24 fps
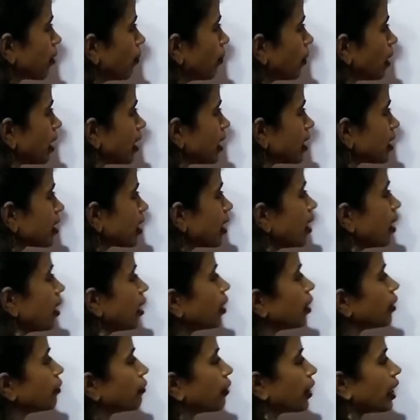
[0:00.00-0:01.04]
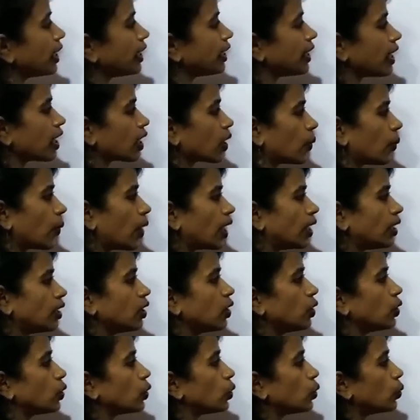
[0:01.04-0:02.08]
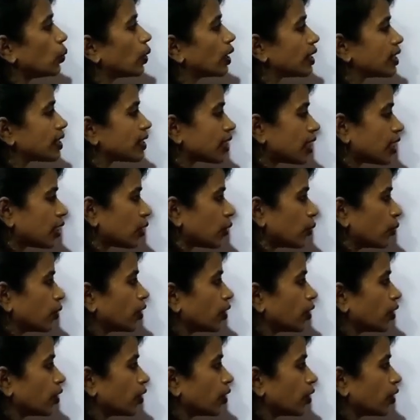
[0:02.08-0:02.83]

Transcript: Means if I take 1, 2 1s are 2.